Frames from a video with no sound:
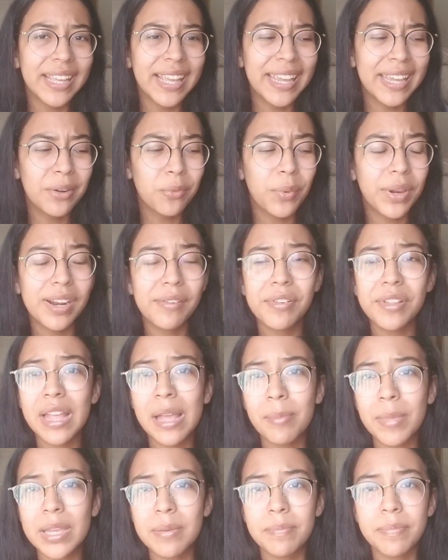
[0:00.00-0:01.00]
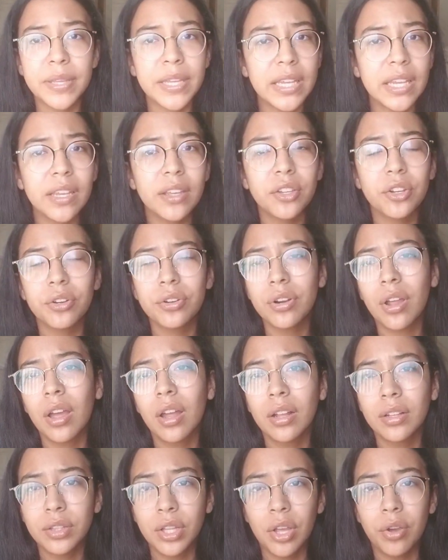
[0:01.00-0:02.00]
And whatever that may be, you're
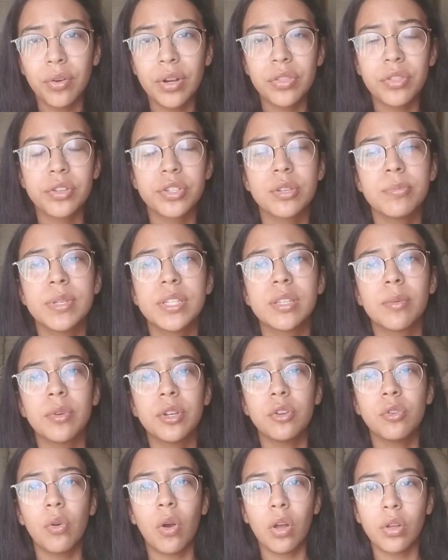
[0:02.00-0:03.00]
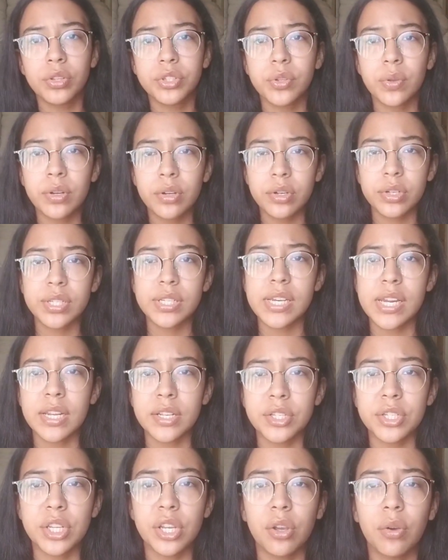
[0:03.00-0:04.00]
not alone, and there's gonna be someone who also
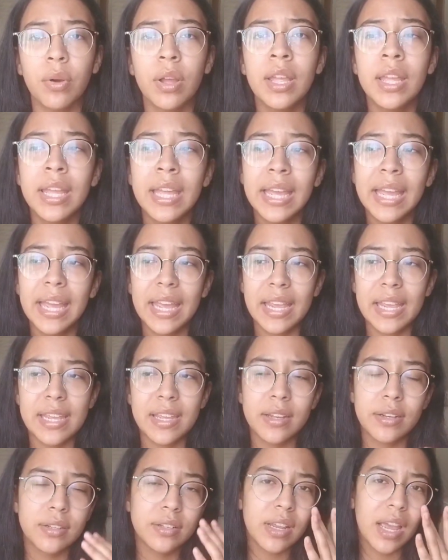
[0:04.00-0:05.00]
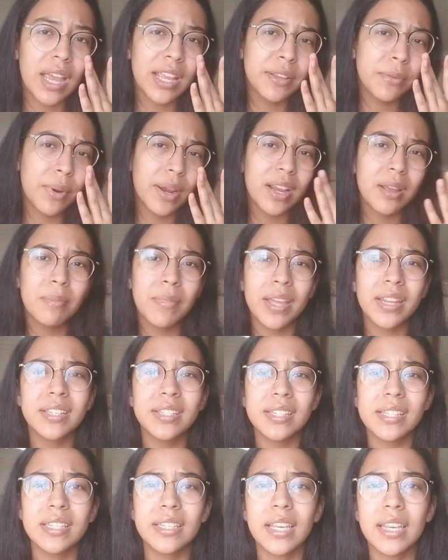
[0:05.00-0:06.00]
understands you. And I recommend
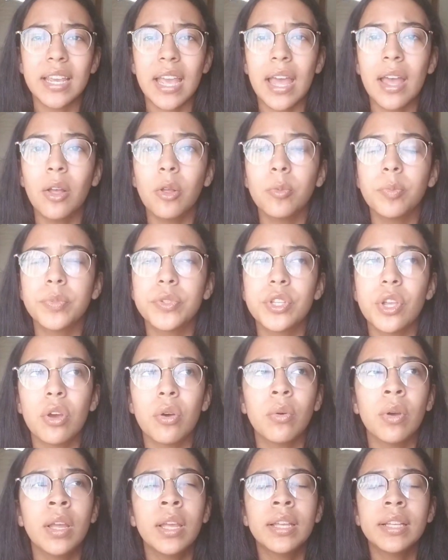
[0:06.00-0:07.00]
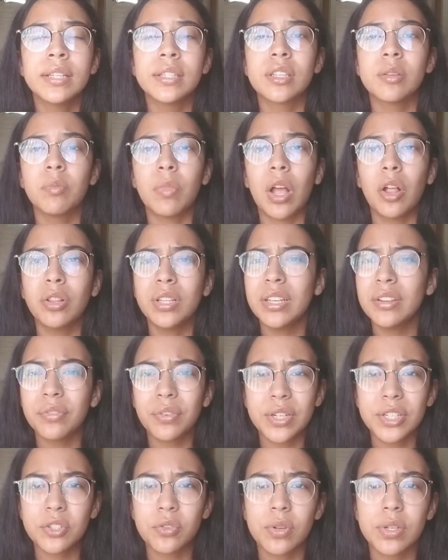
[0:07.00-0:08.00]
seeking help. So I'll leave
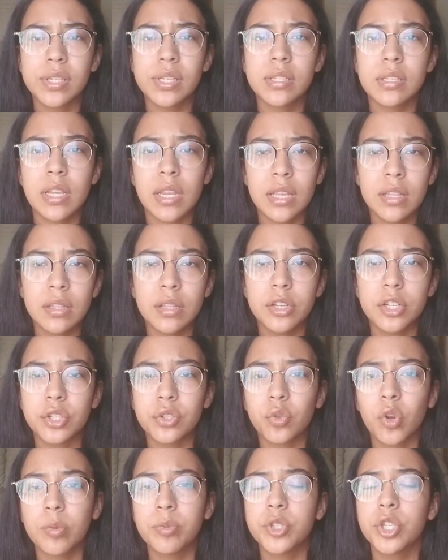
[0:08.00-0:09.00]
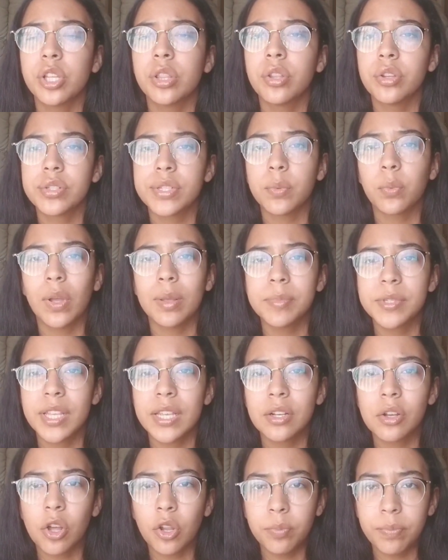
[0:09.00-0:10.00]
resources in the description. There's a
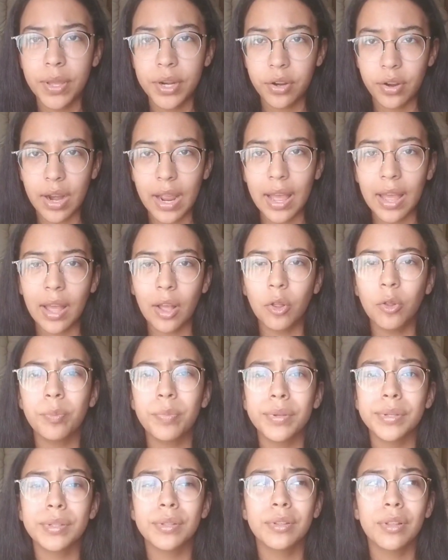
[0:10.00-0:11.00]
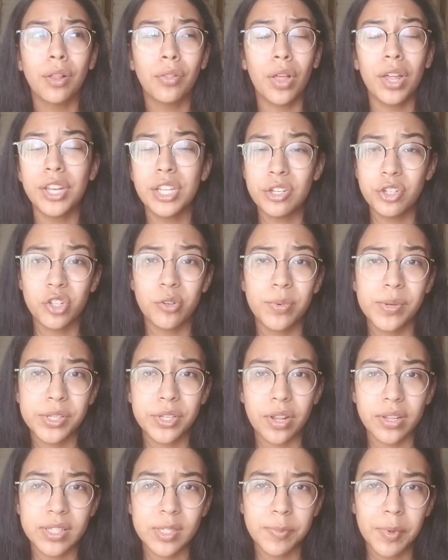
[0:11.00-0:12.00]
website called BetterHelp. A lot of YouTubers
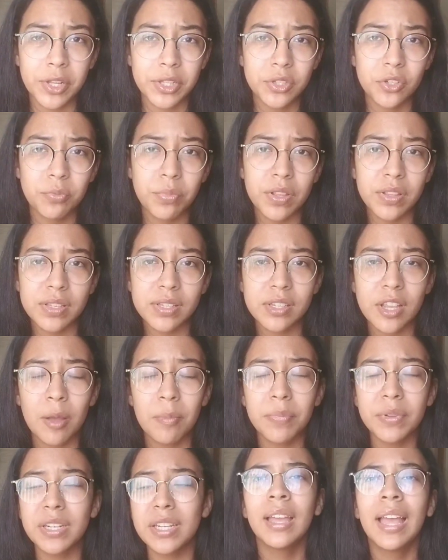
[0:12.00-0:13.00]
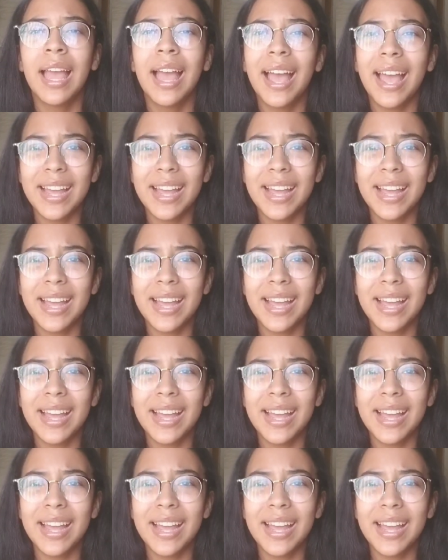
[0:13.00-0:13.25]
got sponsored by this company.